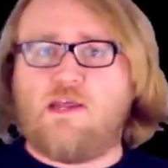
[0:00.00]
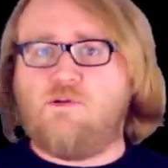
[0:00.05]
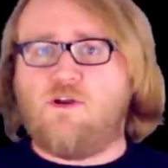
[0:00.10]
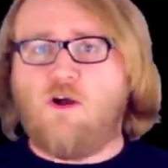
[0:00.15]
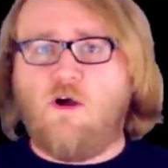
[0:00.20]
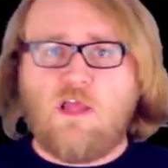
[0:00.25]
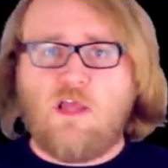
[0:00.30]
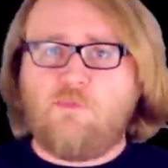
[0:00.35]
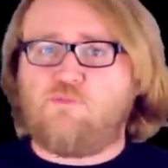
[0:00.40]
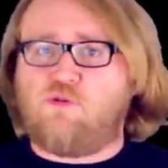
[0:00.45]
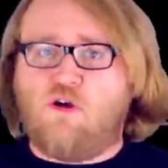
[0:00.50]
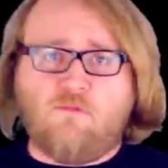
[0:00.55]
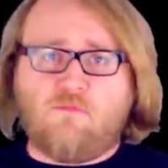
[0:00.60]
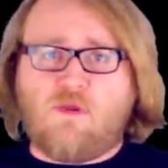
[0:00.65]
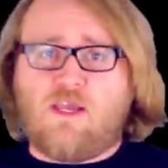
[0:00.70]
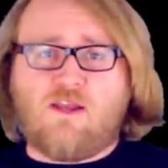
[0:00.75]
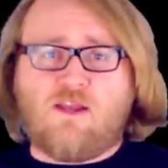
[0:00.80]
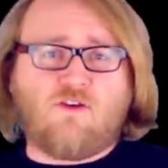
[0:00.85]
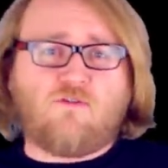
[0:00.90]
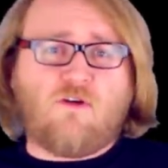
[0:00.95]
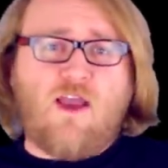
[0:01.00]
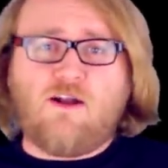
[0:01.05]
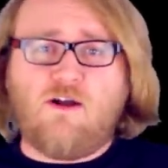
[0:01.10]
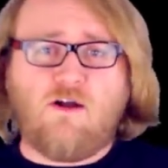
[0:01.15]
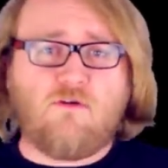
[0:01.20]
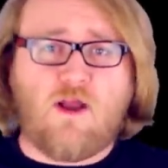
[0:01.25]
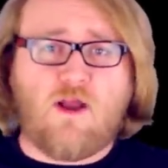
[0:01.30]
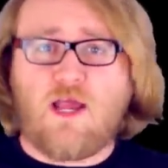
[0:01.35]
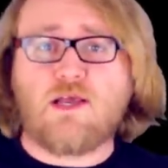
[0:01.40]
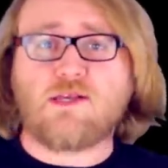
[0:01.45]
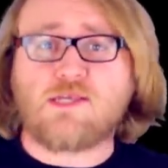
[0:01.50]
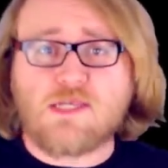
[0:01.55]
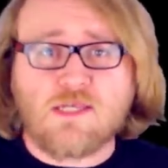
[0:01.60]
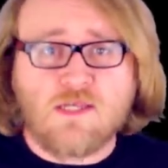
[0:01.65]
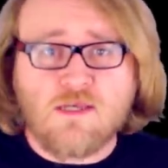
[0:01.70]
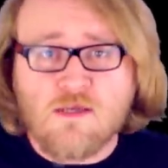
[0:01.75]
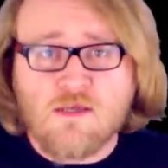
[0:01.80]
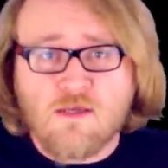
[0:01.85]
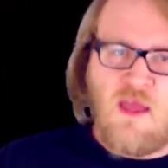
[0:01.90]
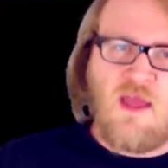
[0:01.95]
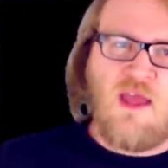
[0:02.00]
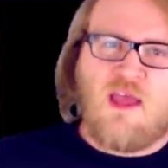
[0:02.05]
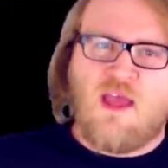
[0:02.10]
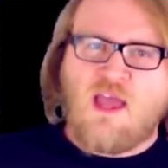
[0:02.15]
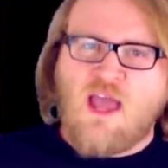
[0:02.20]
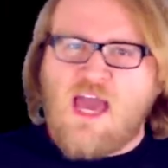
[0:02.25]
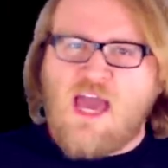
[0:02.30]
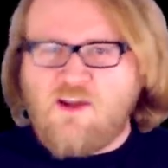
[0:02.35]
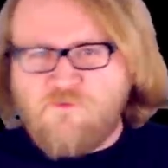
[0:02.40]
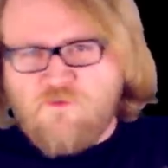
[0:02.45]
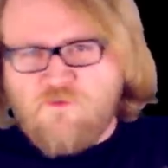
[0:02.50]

it would only put me in greater risk. And